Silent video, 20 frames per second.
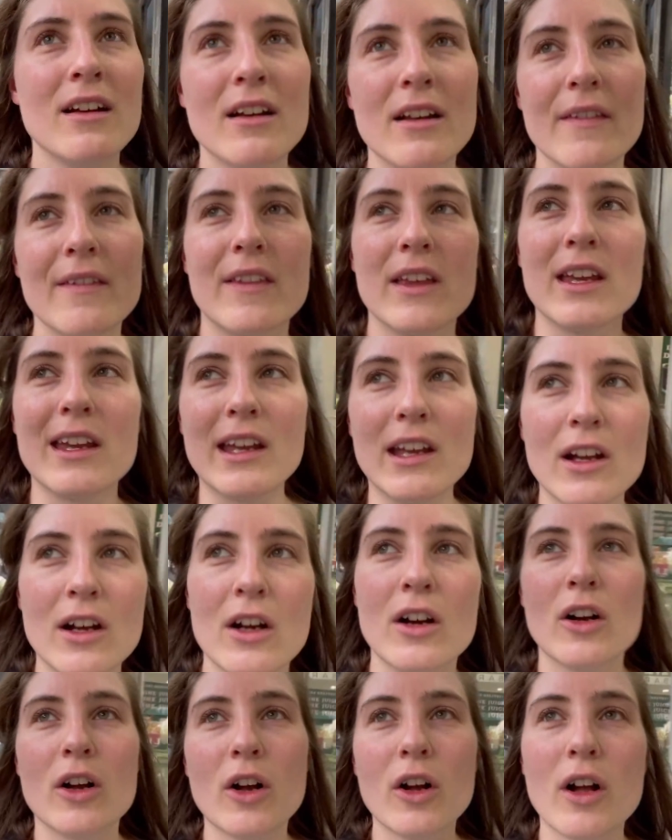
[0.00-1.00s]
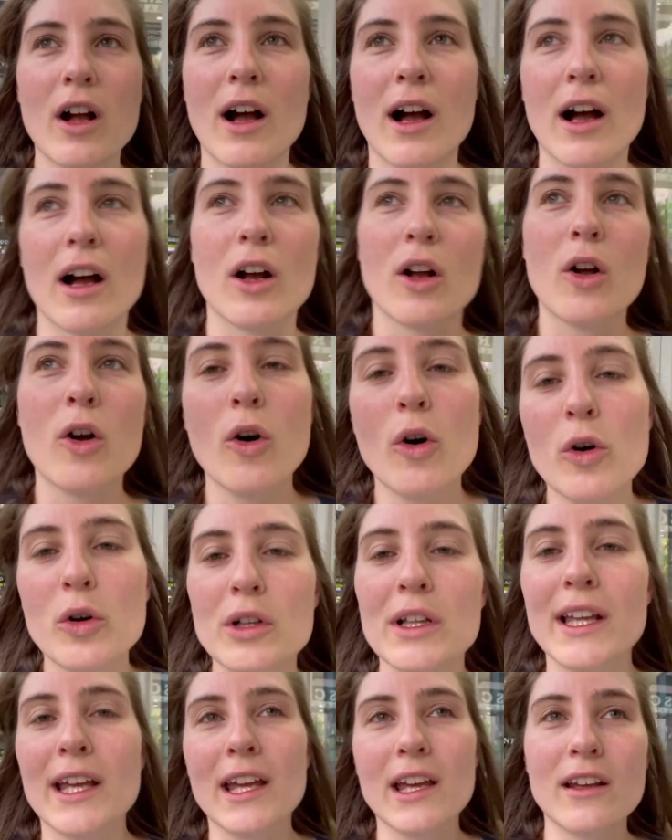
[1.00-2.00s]
the
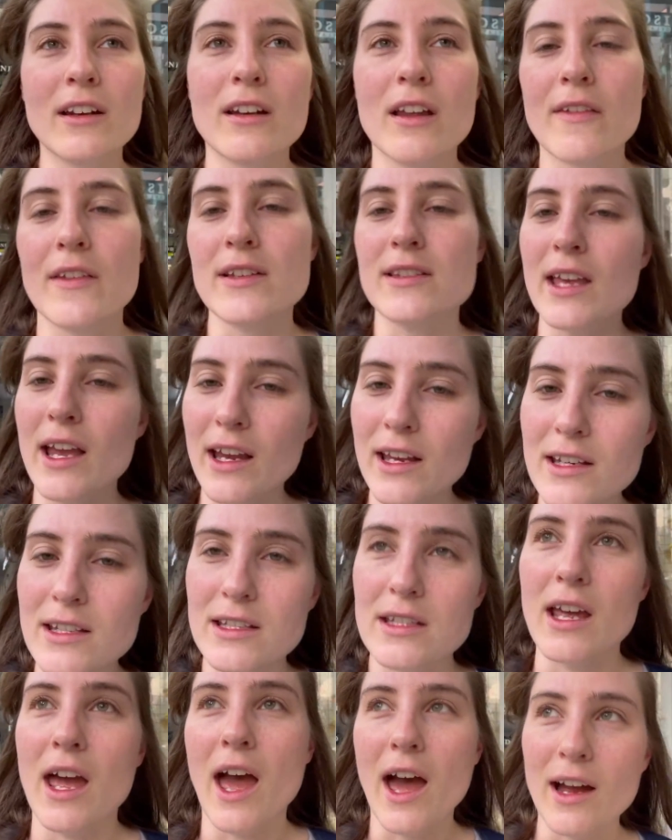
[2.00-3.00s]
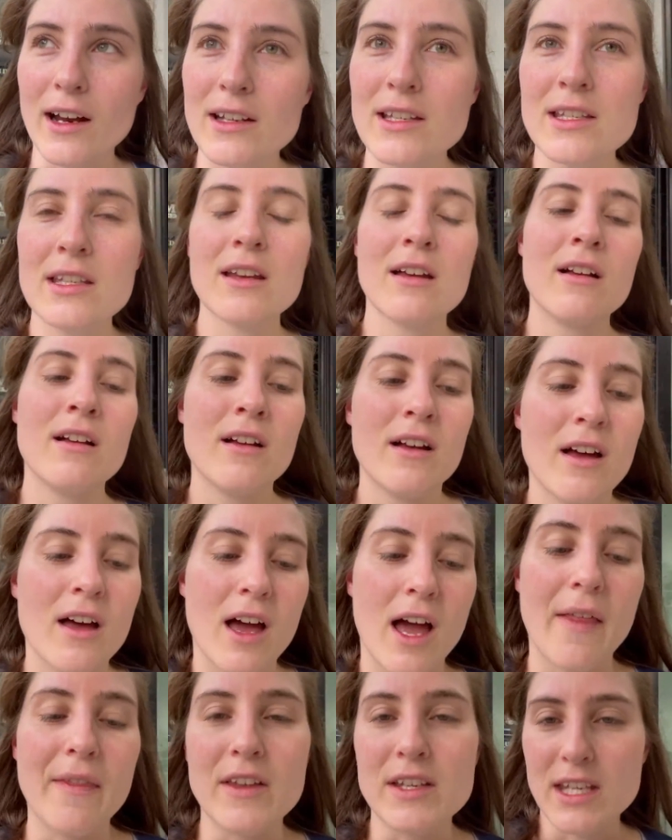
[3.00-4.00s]
call in the second act
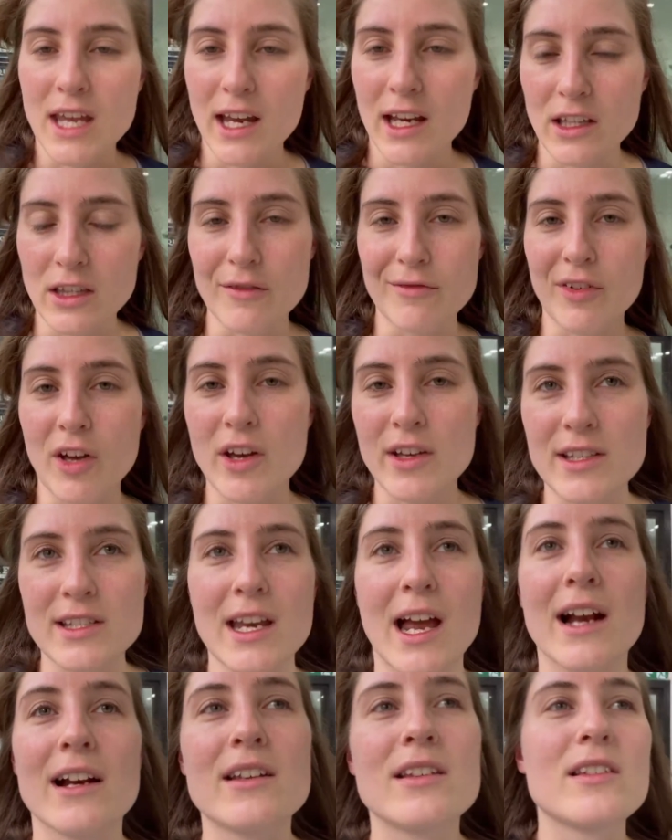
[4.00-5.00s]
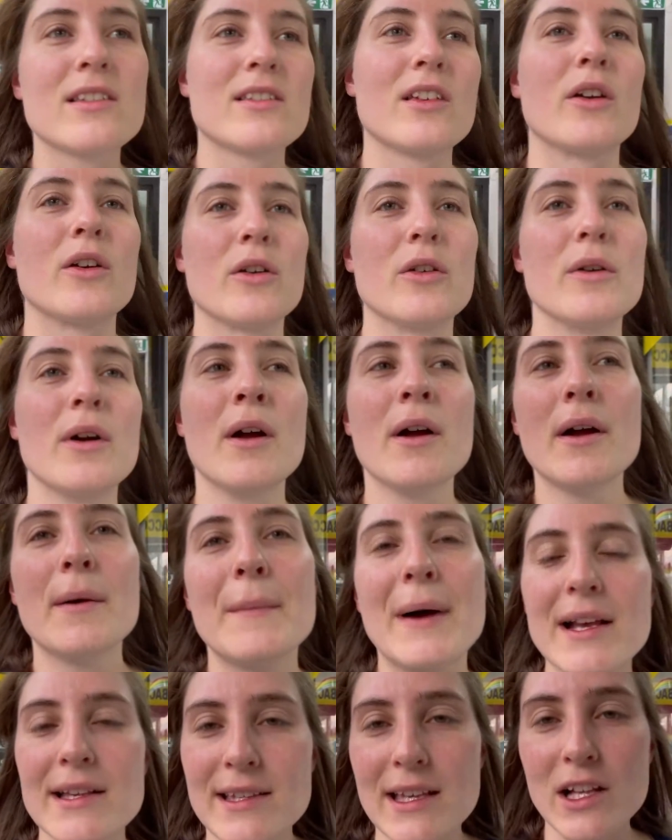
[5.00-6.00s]
and the deck in the first act. So
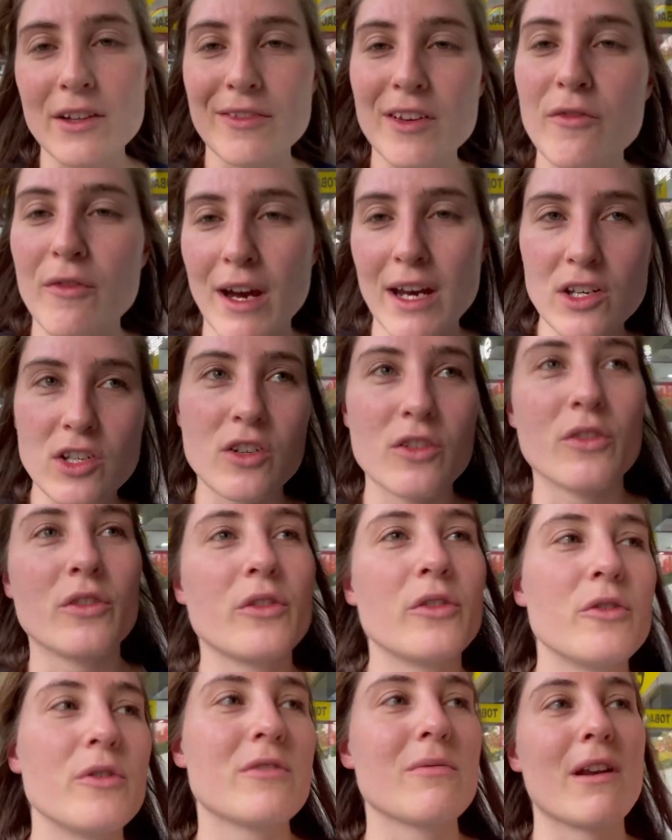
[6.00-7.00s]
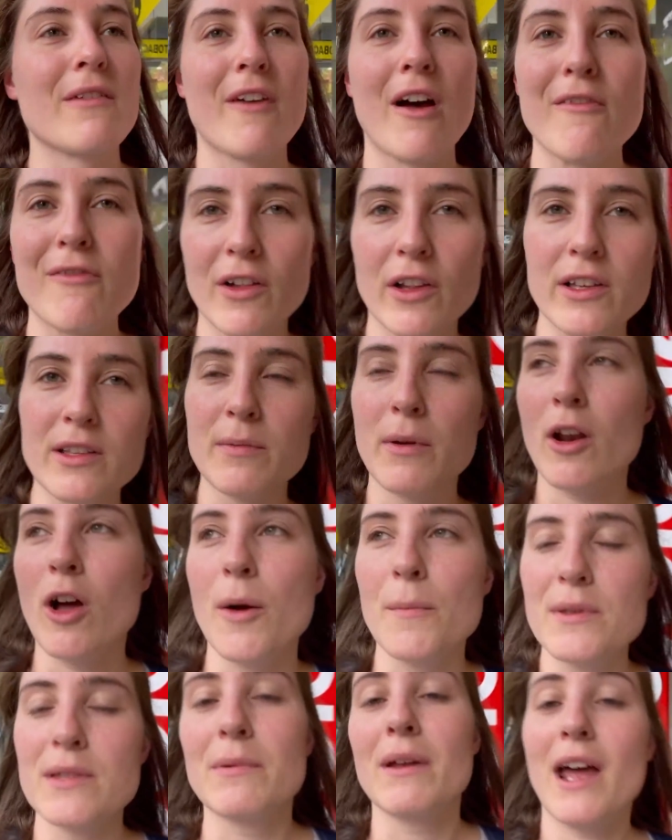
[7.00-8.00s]
myself and Rachel, who's one of our follow spot
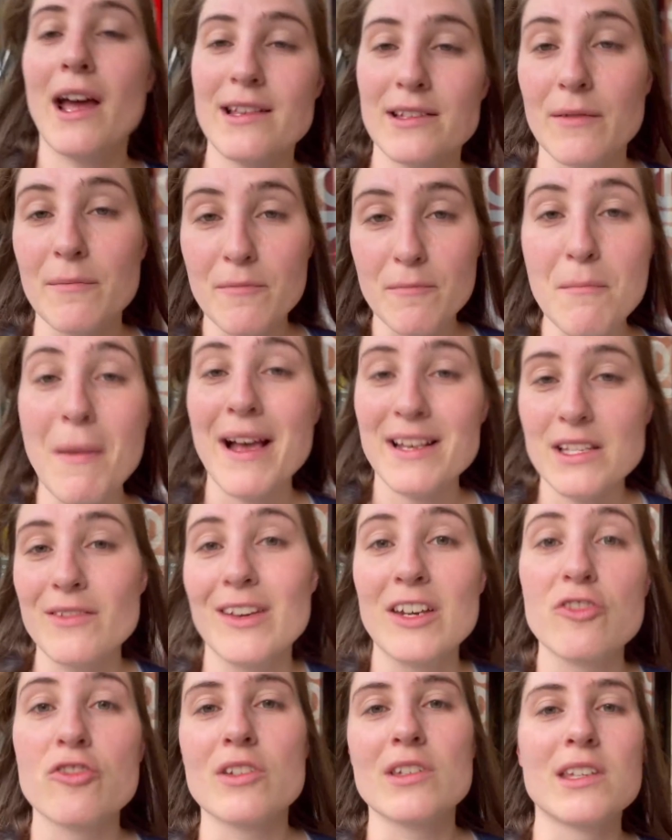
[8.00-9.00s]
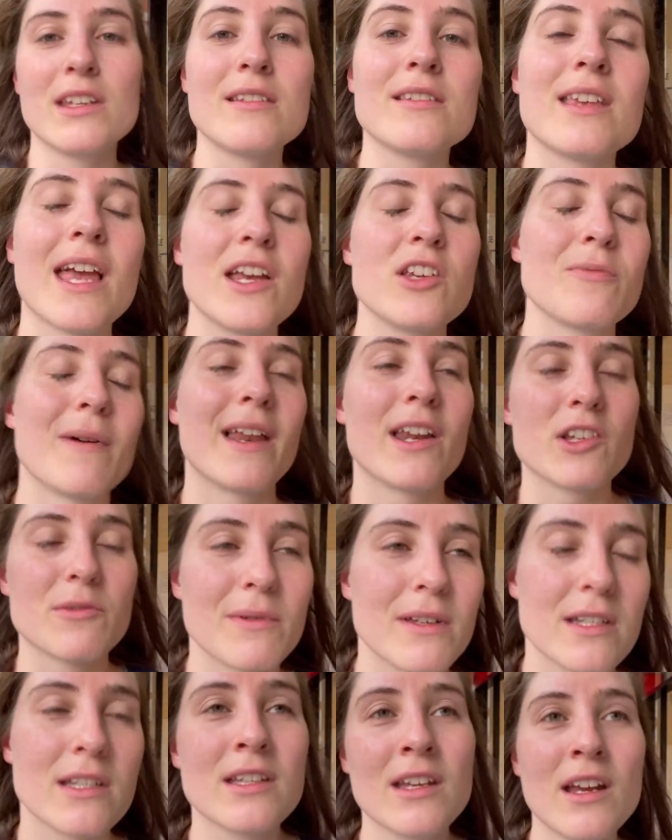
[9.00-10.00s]
ops but has a massive interest in stage
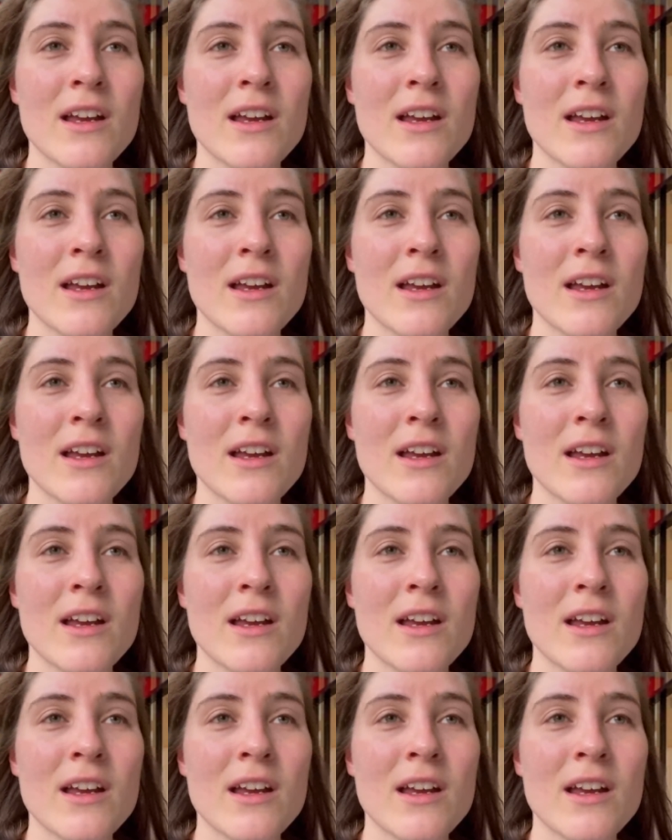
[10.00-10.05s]
management,